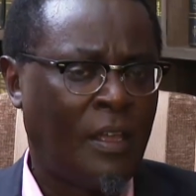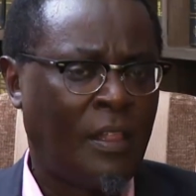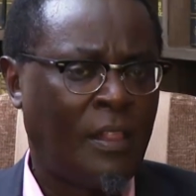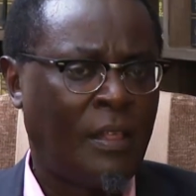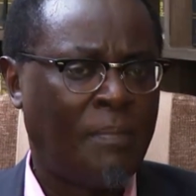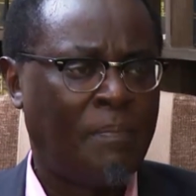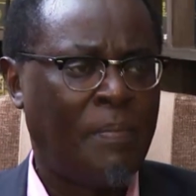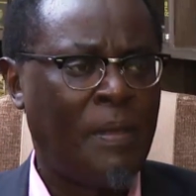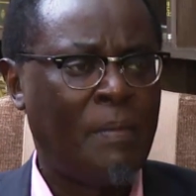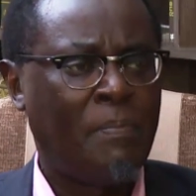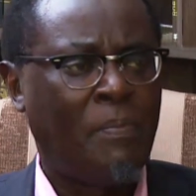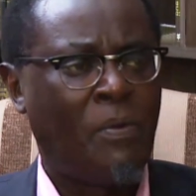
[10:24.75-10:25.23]
The
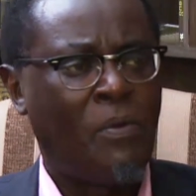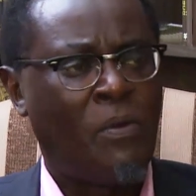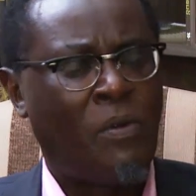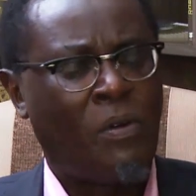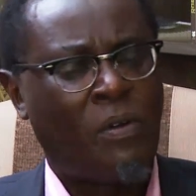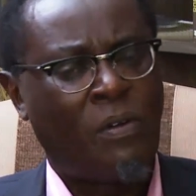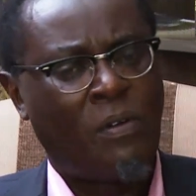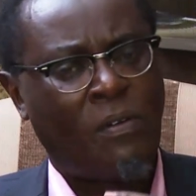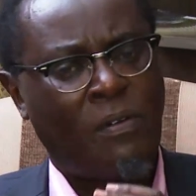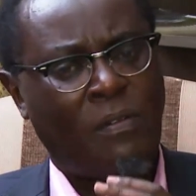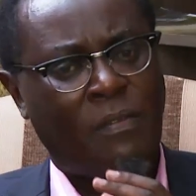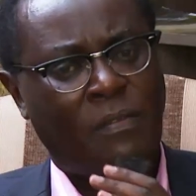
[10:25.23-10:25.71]

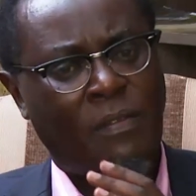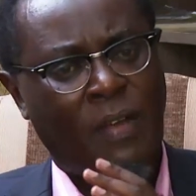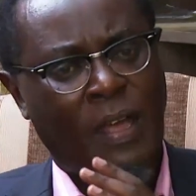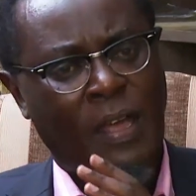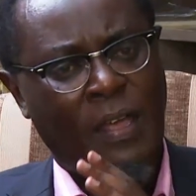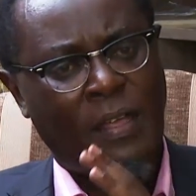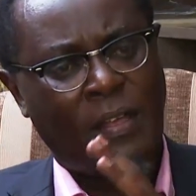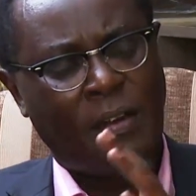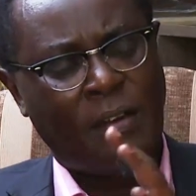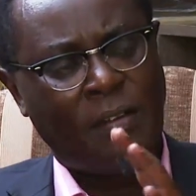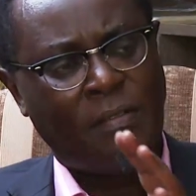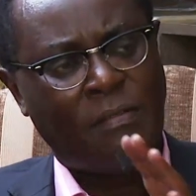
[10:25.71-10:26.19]
people of
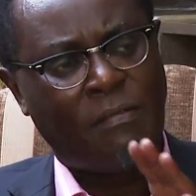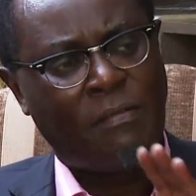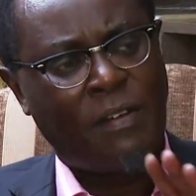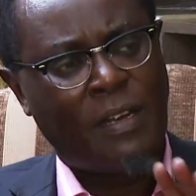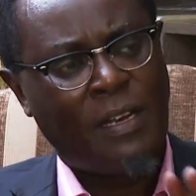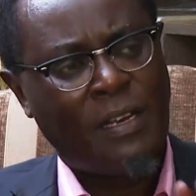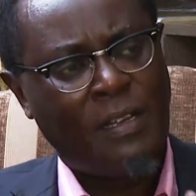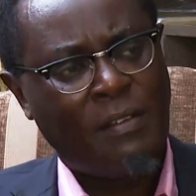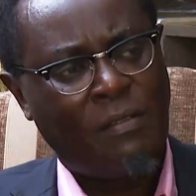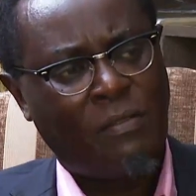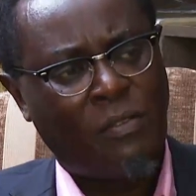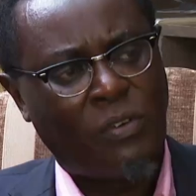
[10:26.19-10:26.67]
Rift
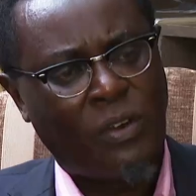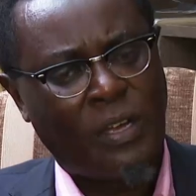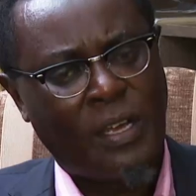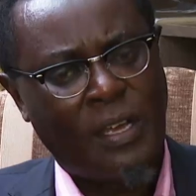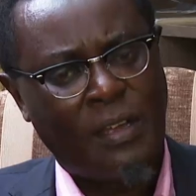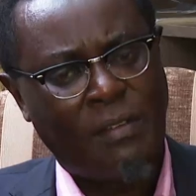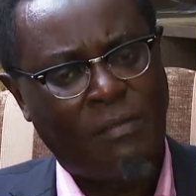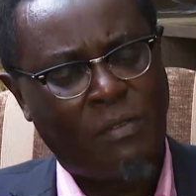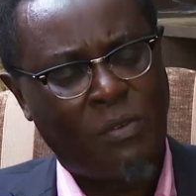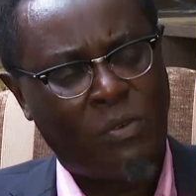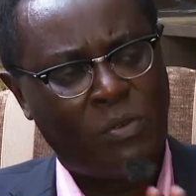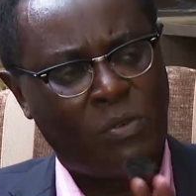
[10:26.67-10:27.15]
Valley
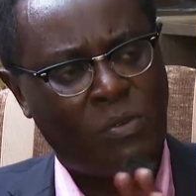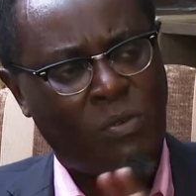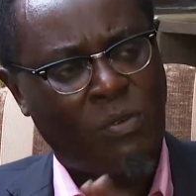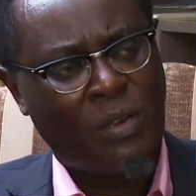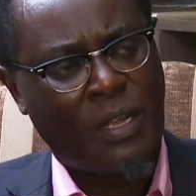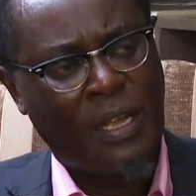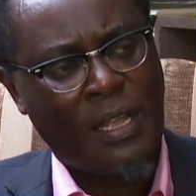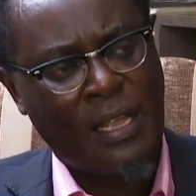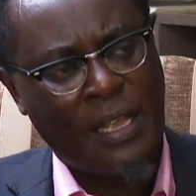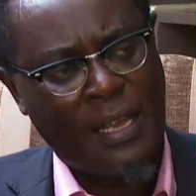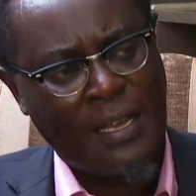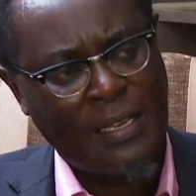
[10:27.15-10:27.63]
forgave Uhuru
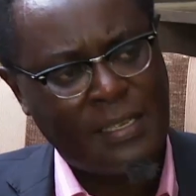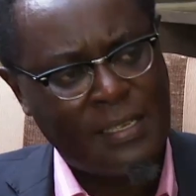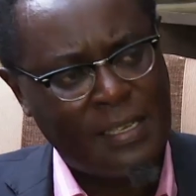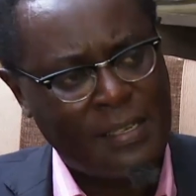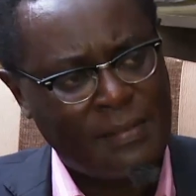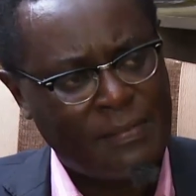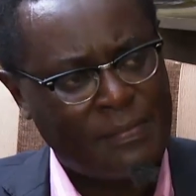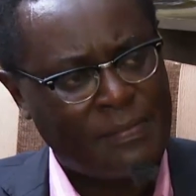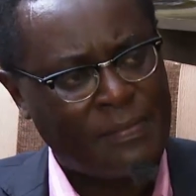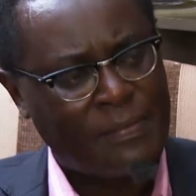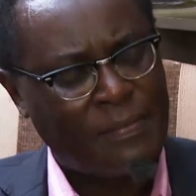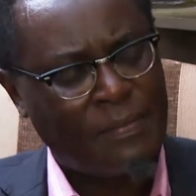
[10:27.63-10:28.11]
Kenyatta,
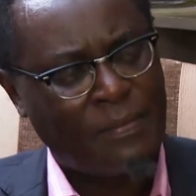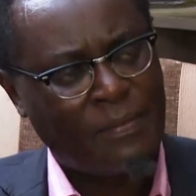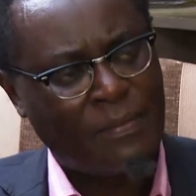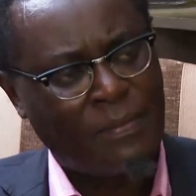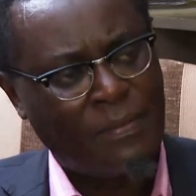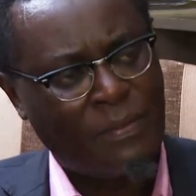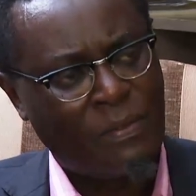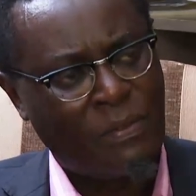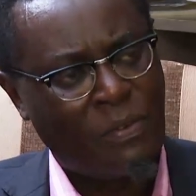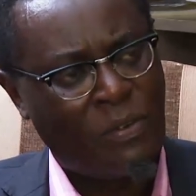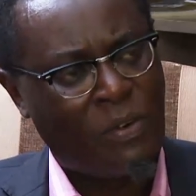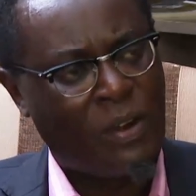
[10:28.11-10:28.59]

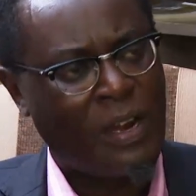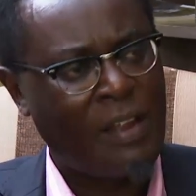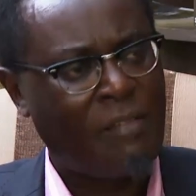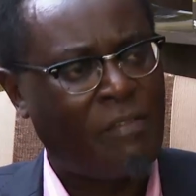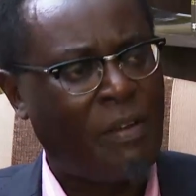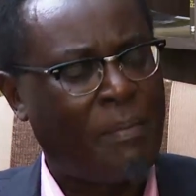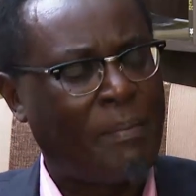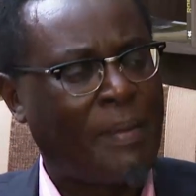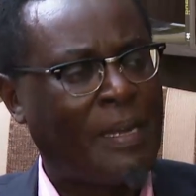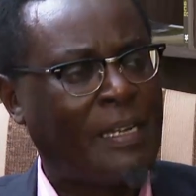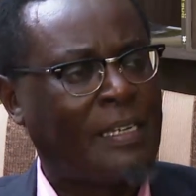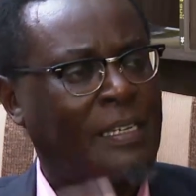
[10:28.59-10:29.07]

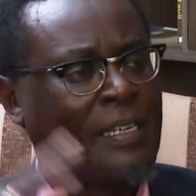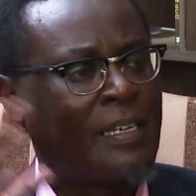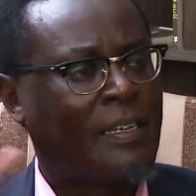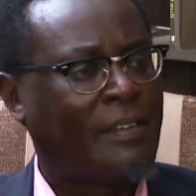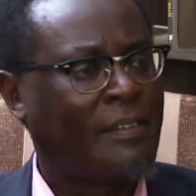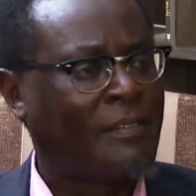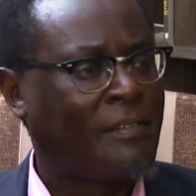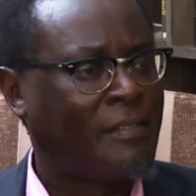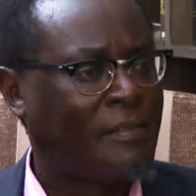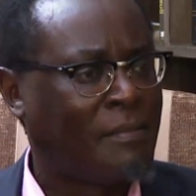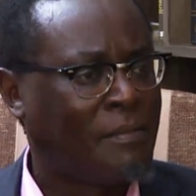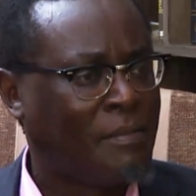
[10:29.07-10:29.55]
whatever might
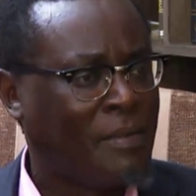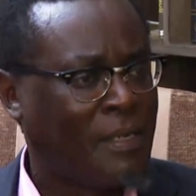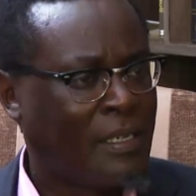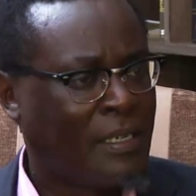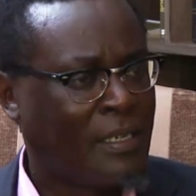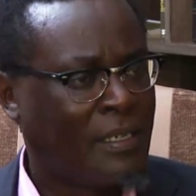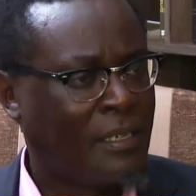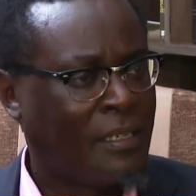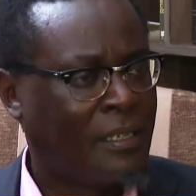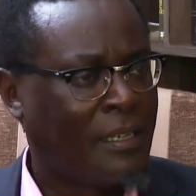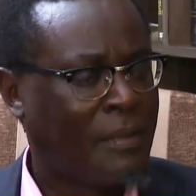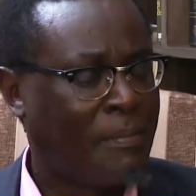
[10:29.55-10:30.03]
have
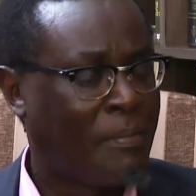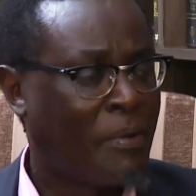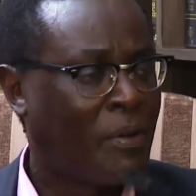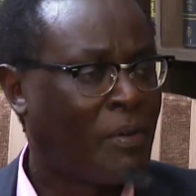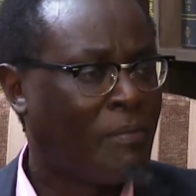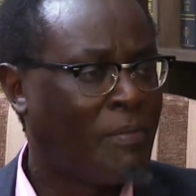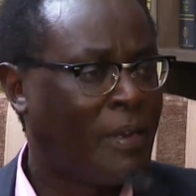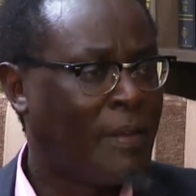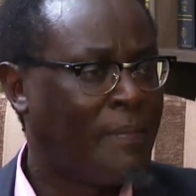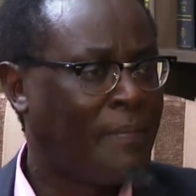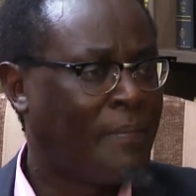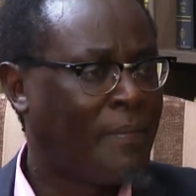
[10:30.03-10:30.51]
been the
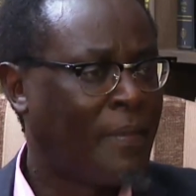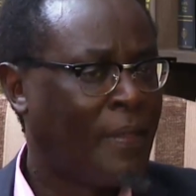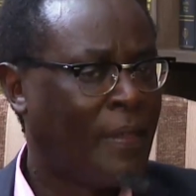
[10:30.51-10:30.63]
problem,